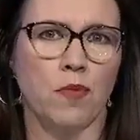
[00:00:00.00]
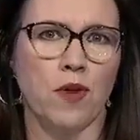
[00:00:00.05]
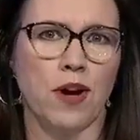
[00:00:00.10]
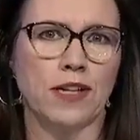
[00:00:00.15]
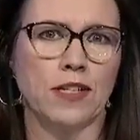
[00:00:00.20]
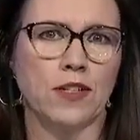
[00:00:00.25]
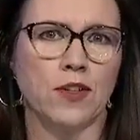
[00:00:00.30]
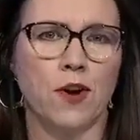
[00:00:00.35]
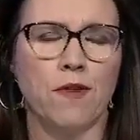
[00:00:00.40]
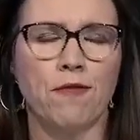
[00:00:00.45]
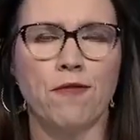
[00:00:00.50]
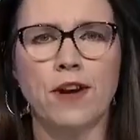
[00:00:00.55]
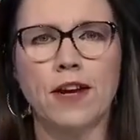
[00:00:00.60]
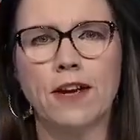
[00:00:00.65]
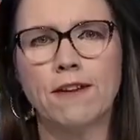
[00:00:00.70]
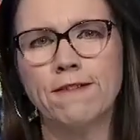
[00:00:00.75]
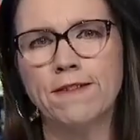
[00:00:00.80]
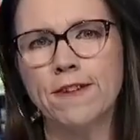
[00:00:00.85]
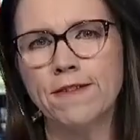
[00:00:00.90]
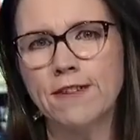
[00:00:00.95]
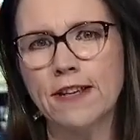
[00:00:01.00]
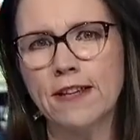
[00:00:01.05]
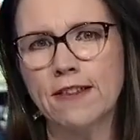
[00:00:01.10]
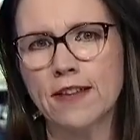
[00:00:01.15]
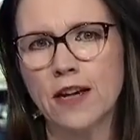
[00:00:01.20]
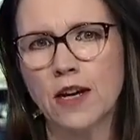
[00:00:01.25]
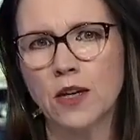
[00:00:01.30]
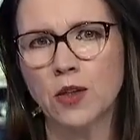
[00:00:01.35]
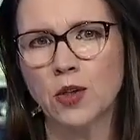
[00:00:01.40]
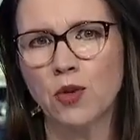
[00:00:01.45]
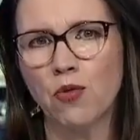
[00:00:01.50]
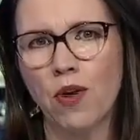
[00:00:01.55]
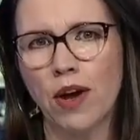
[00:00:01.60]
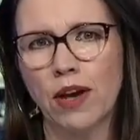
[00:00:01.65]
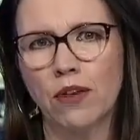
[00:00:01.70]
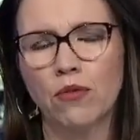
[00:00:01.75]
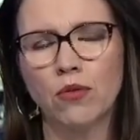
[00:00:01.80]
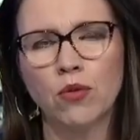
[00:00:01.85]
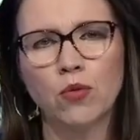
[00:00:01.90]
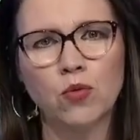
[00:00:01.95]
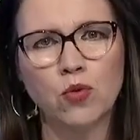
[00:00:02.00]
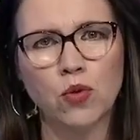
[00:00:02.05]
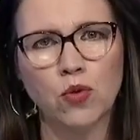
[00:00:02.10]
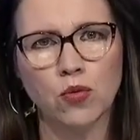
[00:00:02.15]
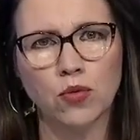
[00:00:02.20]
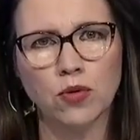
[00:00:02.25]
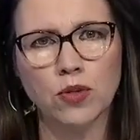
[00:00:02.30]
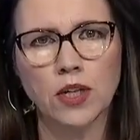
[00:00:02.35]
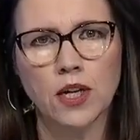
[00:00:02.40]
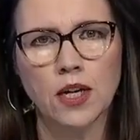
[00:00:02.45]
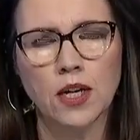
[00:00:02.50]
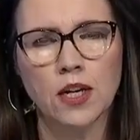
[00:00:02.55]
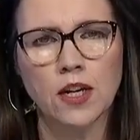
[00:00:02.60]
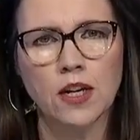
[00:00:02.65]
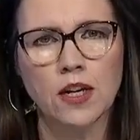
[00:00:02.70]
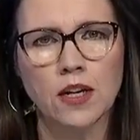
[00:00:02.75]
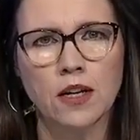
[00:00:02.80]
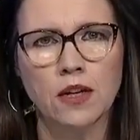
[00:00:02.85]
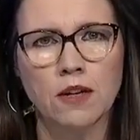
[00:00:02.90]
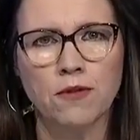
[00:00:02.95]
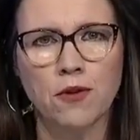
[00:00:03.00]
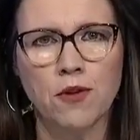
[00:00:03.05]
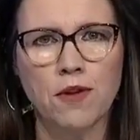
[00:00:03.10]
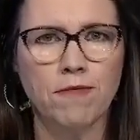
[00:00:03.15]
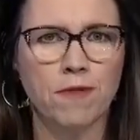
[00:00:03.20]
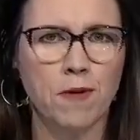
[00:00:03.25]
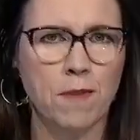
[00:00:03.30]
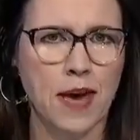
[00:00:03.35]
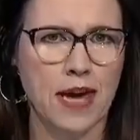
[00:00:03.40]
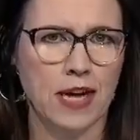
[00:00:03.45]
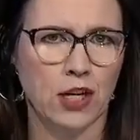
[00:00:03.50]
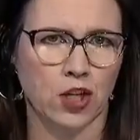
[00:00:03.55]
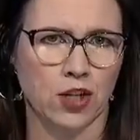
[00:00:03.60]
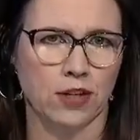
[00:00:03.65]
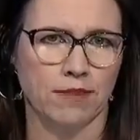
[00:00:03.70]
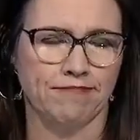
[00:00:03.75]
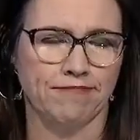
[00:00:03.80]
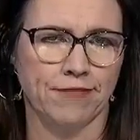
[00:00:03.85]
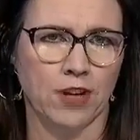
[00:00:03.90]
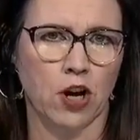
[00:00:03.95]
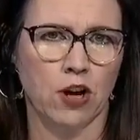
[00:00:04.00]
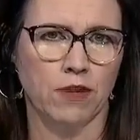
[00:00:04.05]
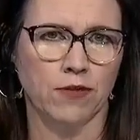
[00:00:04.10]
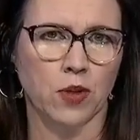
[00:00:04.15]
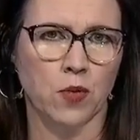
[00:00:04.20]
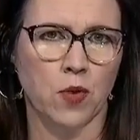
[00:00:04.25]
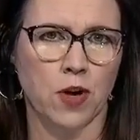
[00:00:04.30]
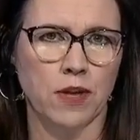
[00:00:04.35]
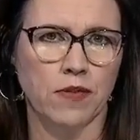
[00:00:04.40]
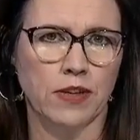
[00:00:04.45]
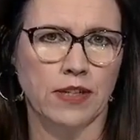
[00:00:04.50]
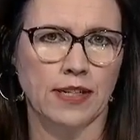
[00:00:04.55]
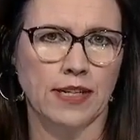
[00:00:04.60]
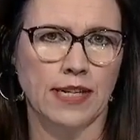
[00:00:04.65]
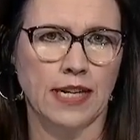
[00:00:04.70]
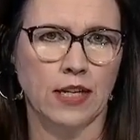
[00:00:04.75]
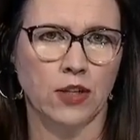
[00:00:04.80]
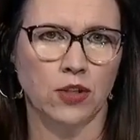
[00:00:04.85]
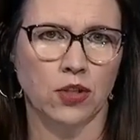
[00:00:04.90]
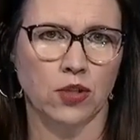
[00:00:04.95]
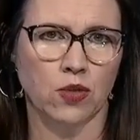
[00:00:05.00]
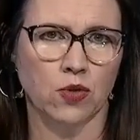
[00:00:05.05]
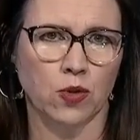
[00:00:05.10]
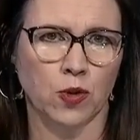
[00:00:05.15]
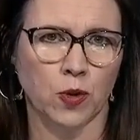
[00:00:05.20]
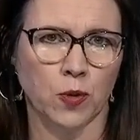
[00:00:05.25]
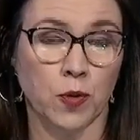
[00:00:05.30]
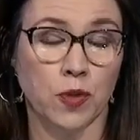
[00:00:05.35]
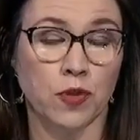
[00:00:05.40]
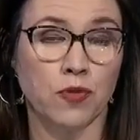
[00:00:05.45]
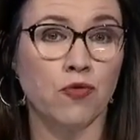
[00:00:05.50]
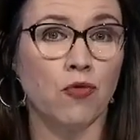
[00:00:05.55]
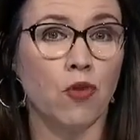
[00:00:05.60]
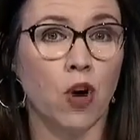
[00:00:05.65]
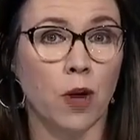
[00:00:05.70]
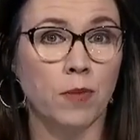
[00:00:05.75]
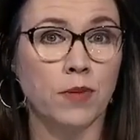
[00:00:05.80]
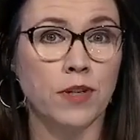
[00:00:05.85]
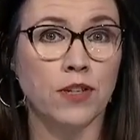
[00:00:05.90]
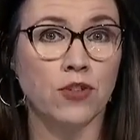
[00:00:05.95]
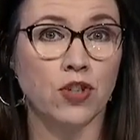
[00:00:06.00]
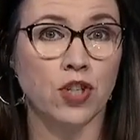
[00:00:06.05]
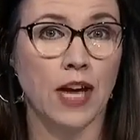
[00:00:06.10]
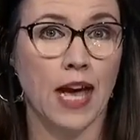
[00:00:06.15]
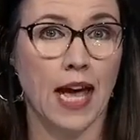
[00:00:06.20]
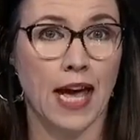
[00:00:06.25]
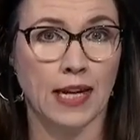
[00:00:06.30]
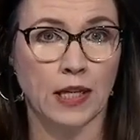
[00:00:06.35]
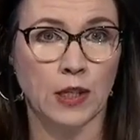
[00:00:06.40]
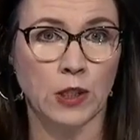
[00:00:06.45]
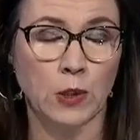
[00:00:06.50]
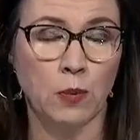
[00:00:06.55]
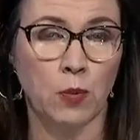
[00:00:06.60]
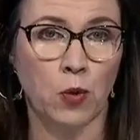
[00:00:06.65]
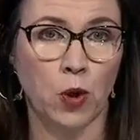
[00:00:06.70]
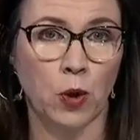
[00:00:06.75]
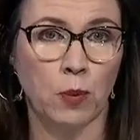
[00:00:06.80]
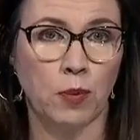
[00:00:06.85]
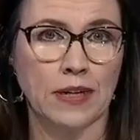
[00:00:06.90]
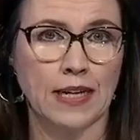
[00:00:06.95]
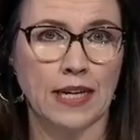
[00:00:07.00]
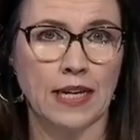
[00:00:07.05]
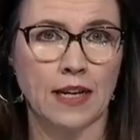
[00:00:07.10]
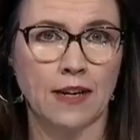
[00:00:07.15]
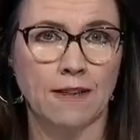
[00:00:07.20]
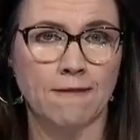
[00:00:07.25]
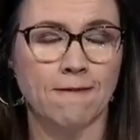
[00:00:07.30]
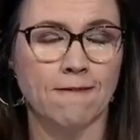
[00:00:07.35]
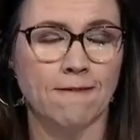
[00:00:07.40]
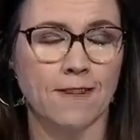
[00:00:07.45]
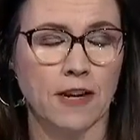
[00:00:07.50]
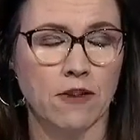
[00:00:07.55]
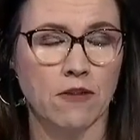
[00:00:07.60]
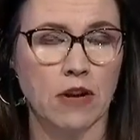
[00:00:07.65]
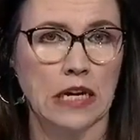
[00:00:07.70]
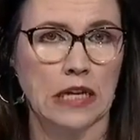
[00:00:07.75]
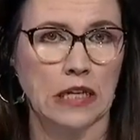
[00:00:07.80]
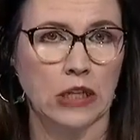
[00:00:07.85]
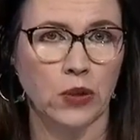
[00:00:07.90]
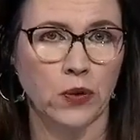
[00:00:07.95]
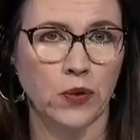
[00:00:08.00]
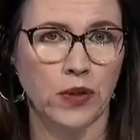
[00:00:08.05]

Shoprite is offering a 50,000 Rand reward for information after one of its liquor stores was robbed in Johannesburg, but in a very